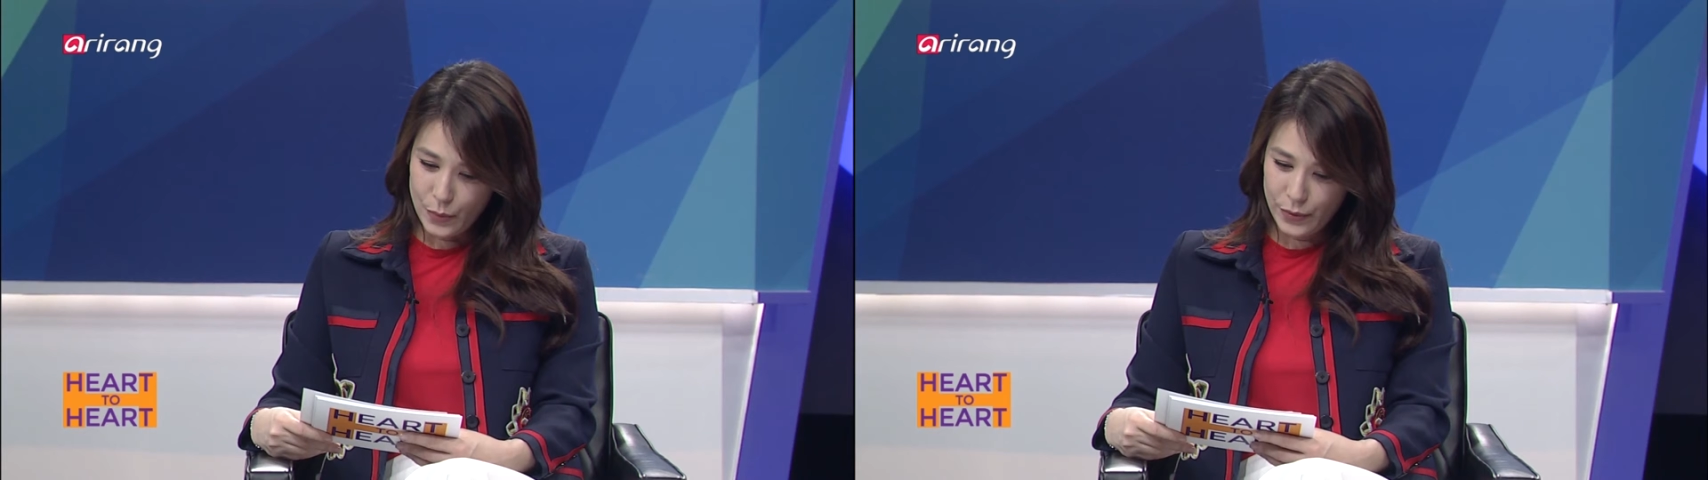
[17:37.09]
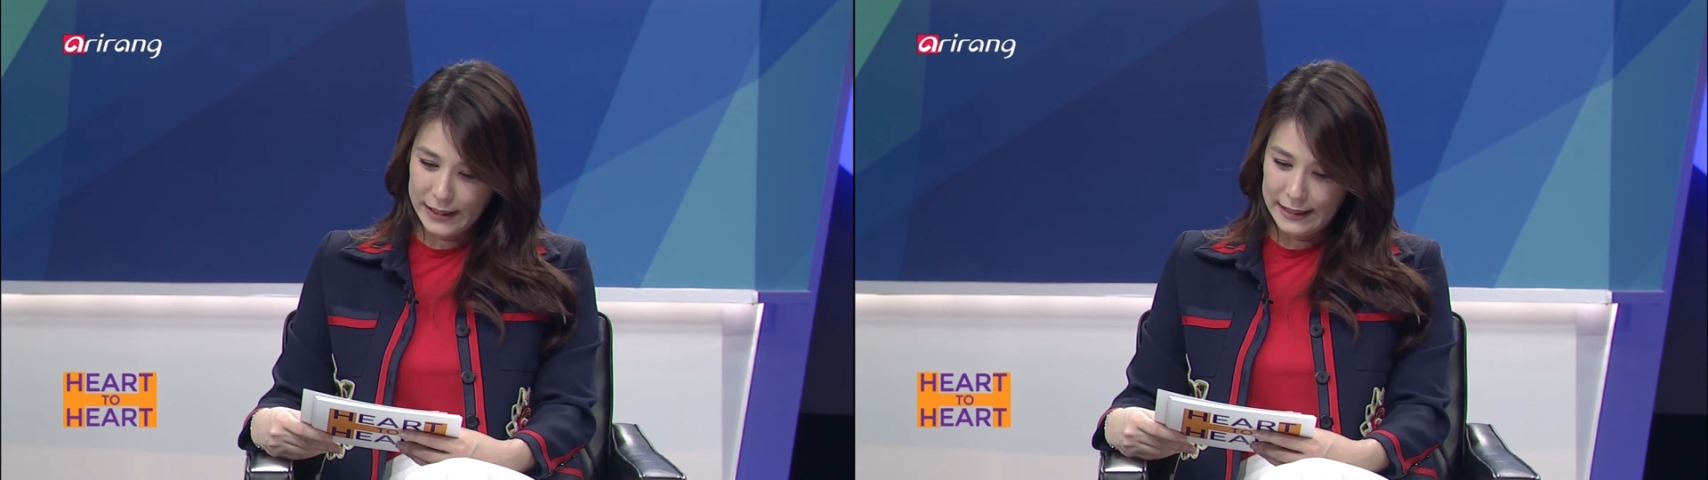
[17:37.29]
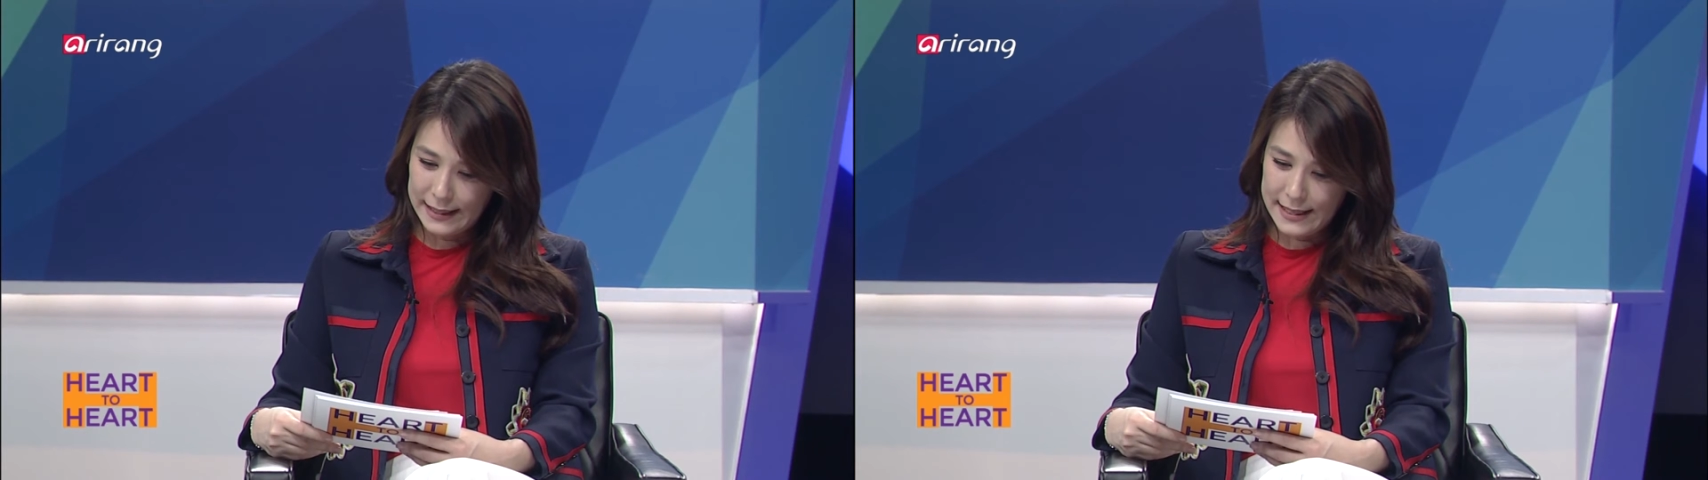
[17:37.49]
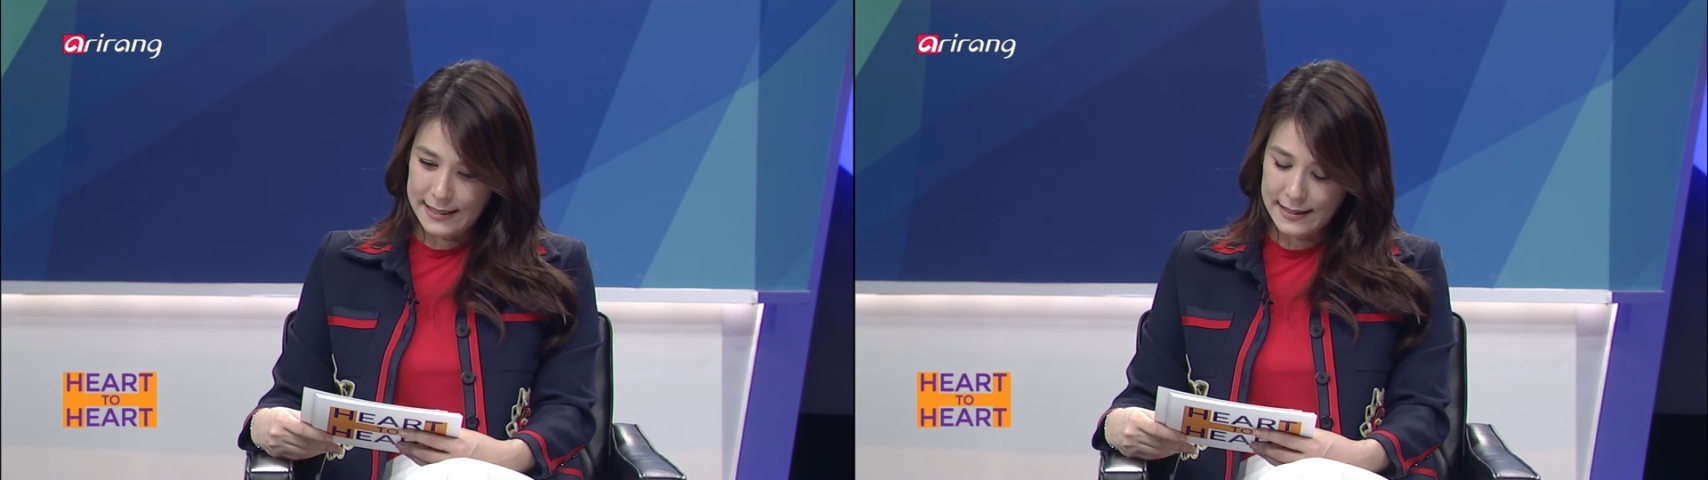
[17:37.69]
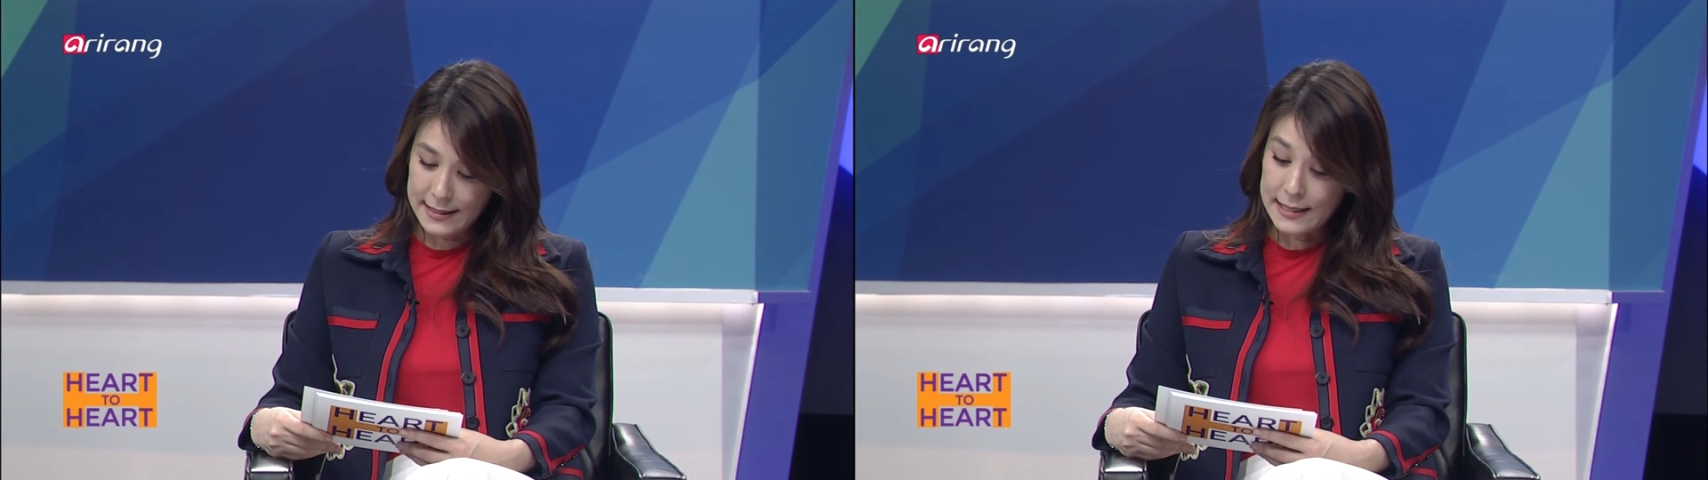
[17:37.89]

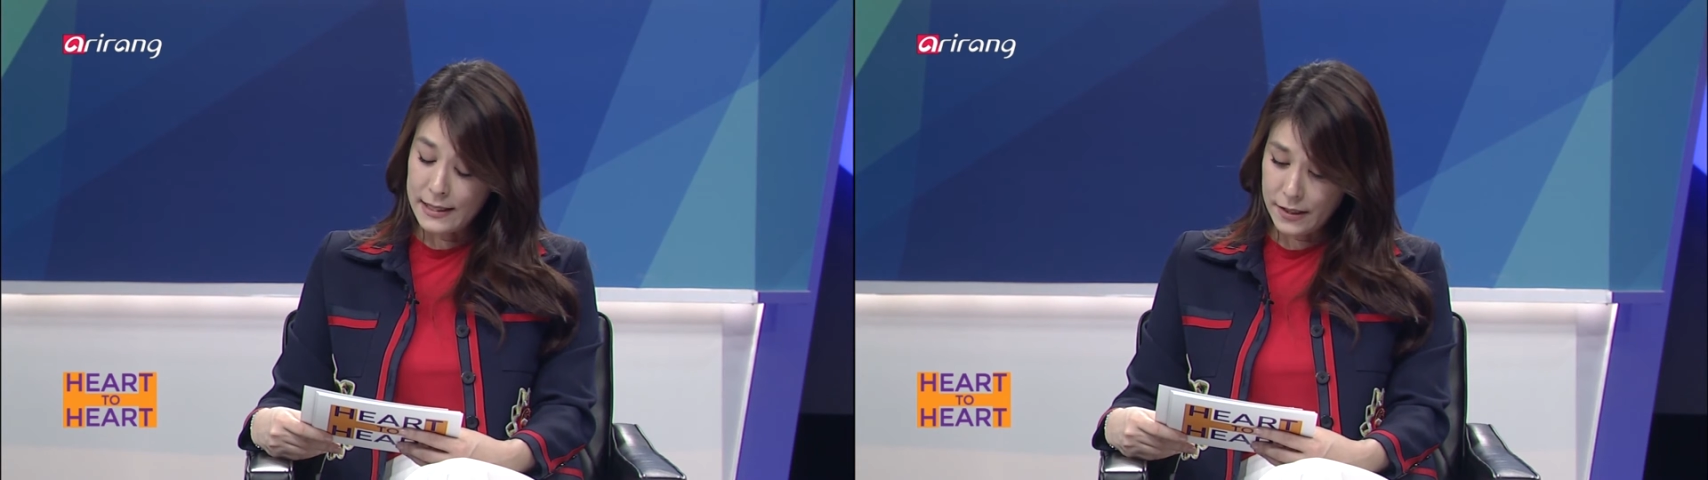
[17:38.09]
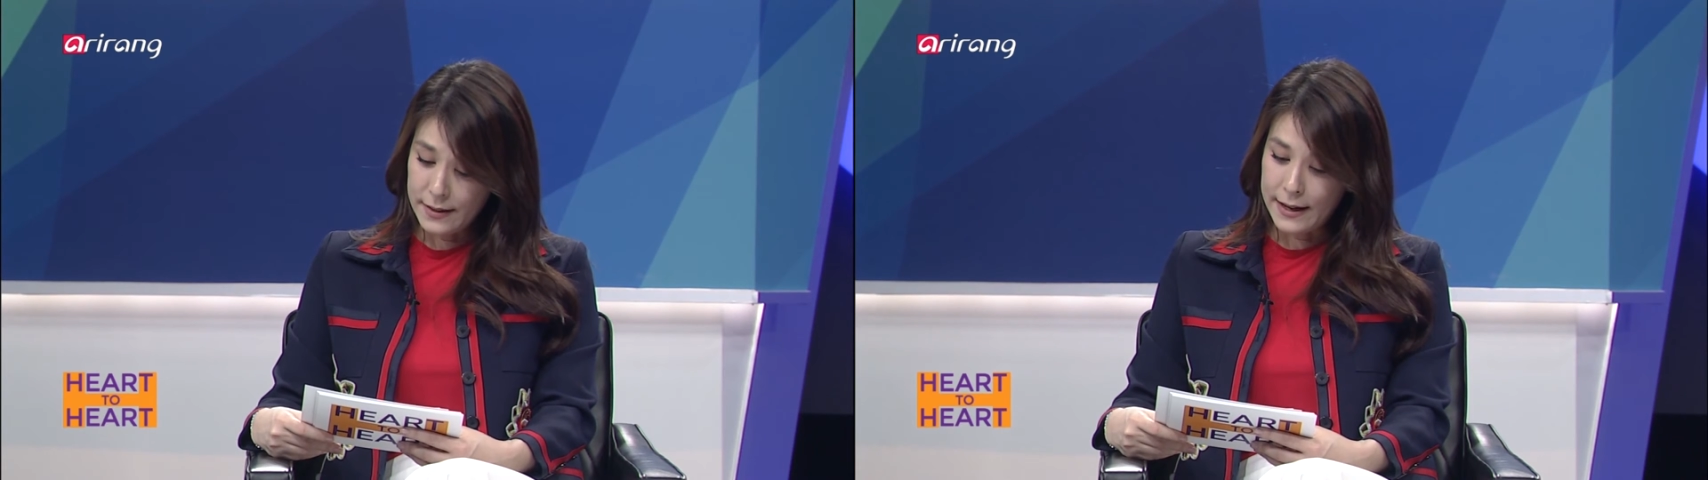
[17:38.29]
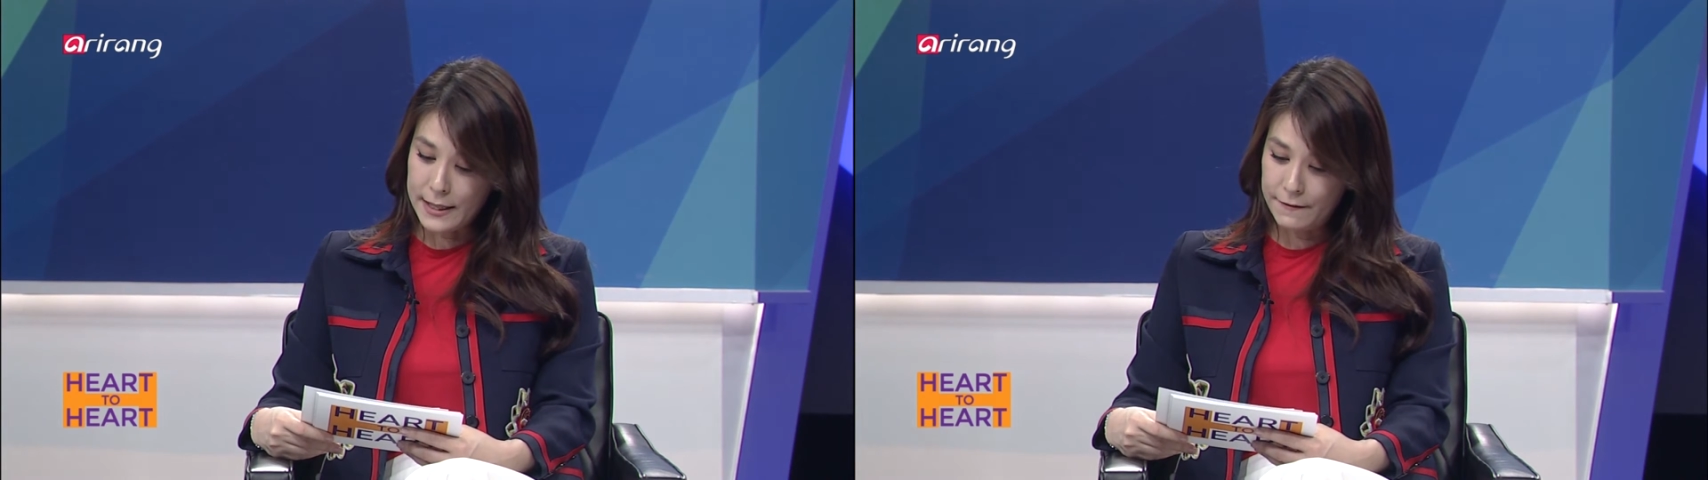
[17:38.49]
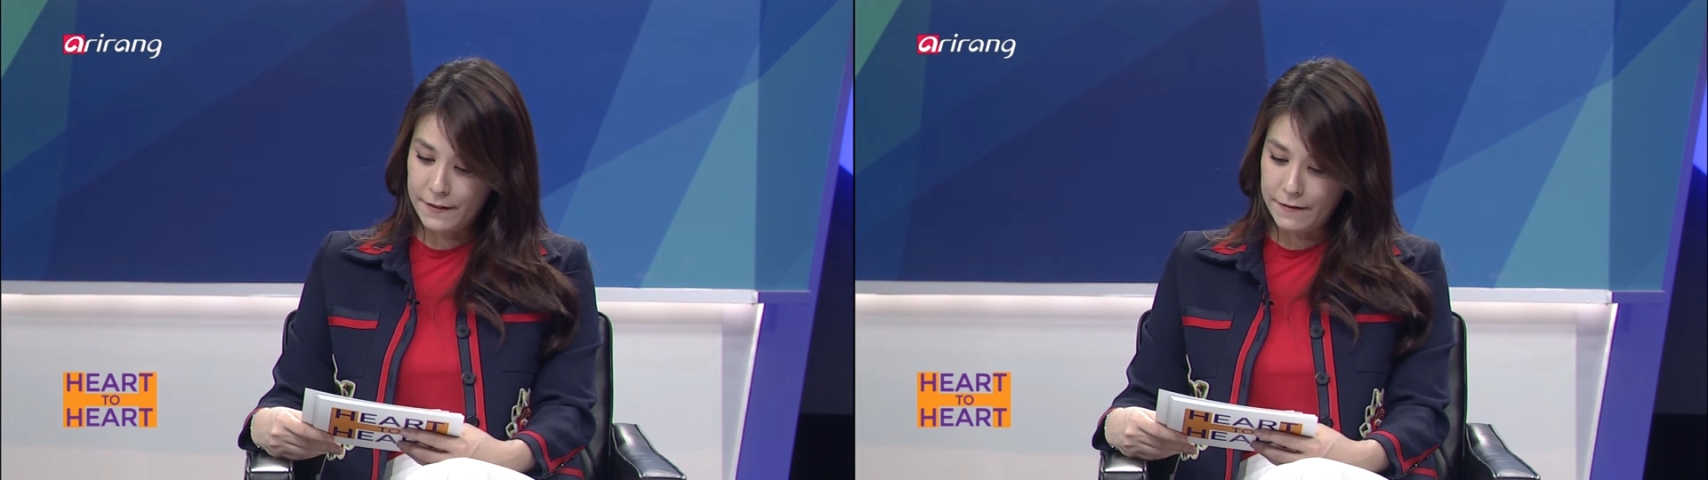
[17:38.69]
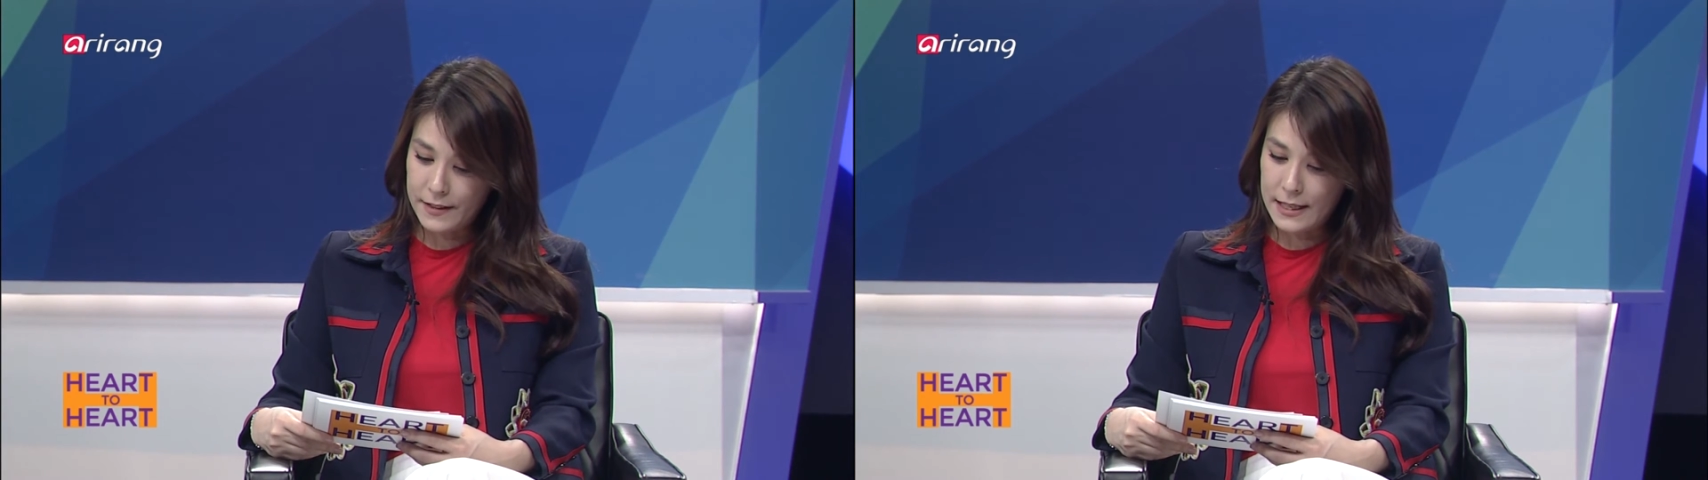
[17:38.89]
released in
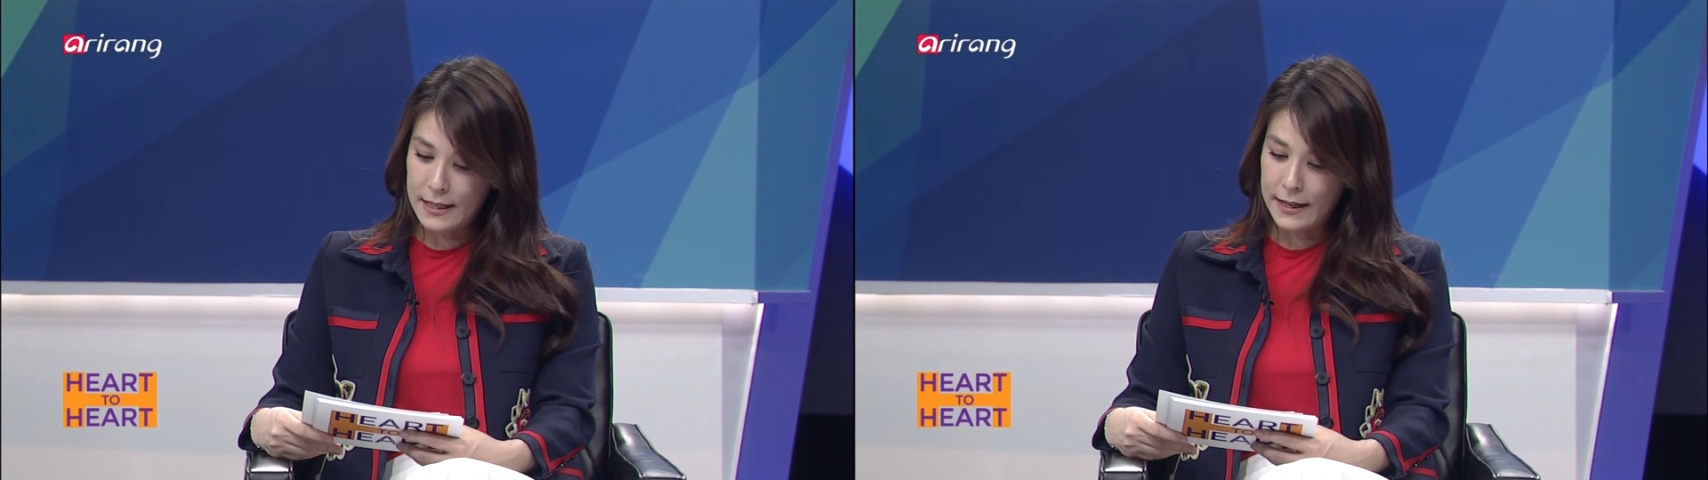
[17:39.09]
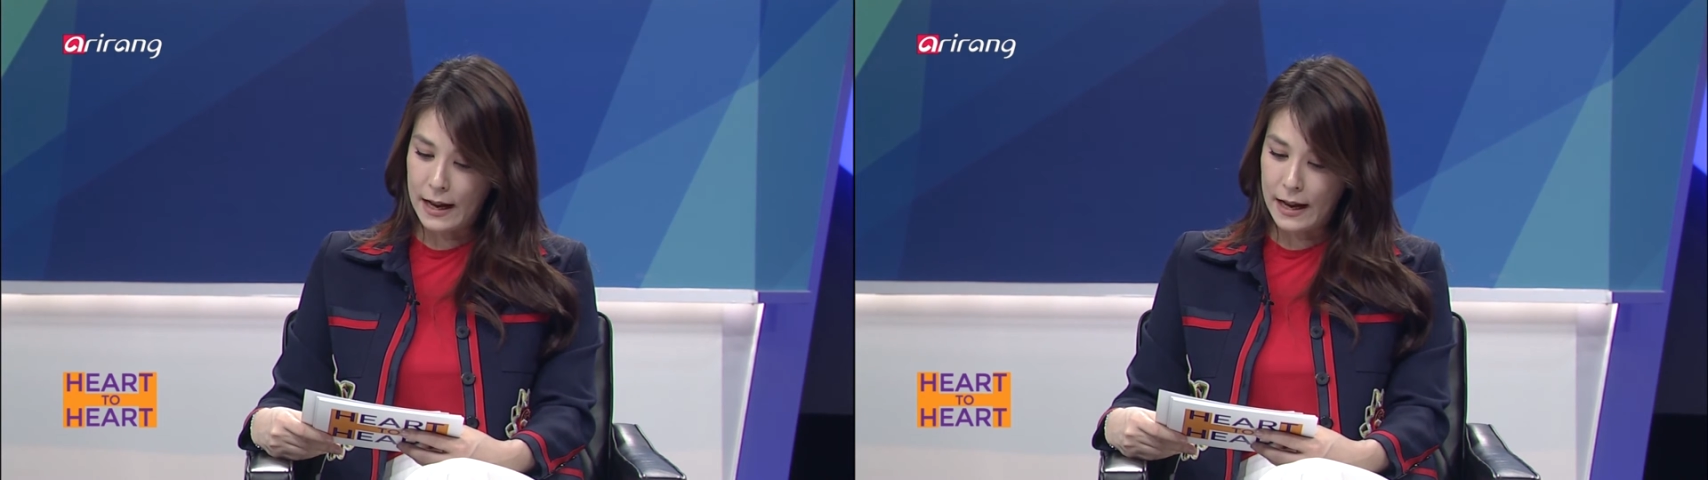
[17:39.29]
2015